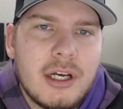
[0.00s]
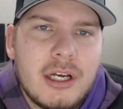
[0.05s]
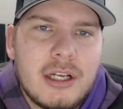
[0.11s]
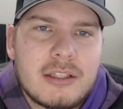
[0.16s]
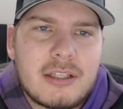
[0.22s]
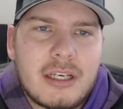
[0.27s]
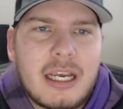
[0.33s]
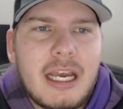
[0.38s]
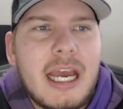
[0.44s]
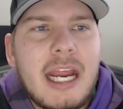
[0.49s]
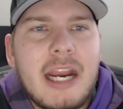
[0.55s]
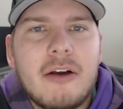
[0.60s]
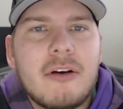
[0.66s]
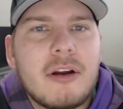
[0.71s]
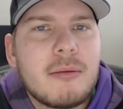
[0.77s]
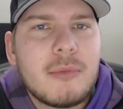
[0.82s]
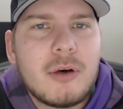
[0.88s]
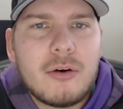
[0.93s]
It's like a
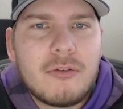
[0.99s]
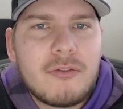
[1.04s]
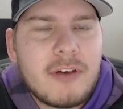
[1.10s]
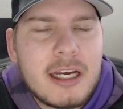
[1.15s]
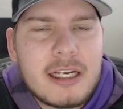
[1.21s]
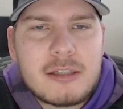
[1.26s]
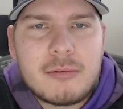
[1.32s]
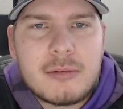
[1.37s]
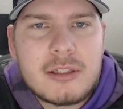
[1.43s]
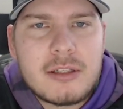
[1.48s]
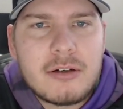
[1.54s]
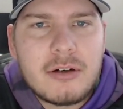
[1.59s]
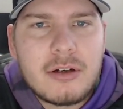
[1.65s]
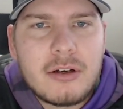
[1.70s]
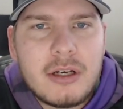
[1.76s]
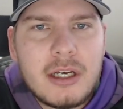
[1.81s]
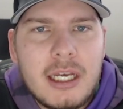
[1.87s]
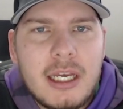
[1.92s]
herringbone fast material
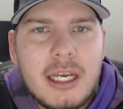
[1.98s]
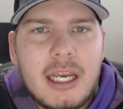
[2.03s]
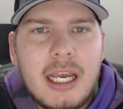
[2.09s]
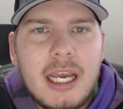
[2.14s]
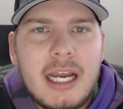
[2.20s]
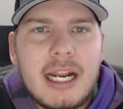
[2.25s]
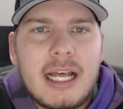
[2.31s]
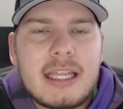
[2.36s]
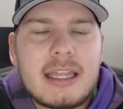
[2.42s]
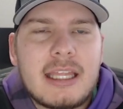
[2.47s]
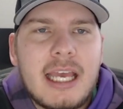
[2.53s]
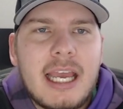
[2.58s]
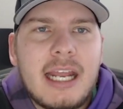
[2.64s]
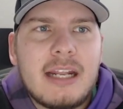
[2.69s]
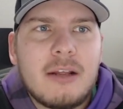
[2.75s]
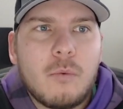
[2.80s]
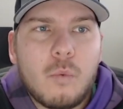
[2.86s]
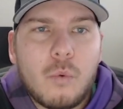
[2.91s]
and I th-
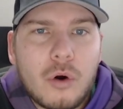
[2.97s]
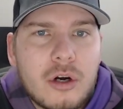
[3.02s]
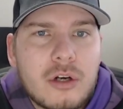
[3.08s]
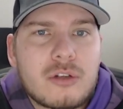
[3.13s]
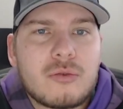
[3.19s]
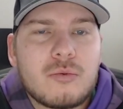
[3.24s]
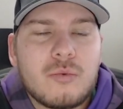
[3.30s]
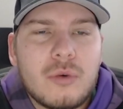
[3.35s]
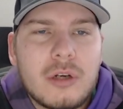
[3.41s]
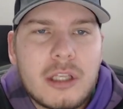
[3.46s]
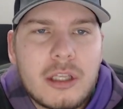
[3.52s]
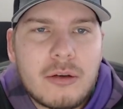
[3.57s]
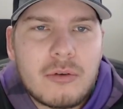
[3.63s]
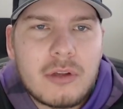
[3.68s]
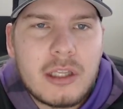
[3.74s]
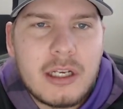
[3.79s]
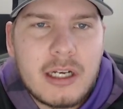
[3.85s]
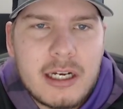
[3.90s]
and it works really
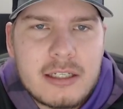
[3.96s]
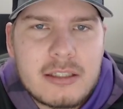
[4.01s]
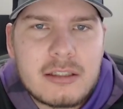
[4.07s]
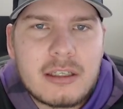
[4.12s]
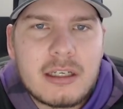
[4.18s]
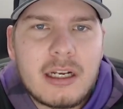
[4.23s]
really nicely.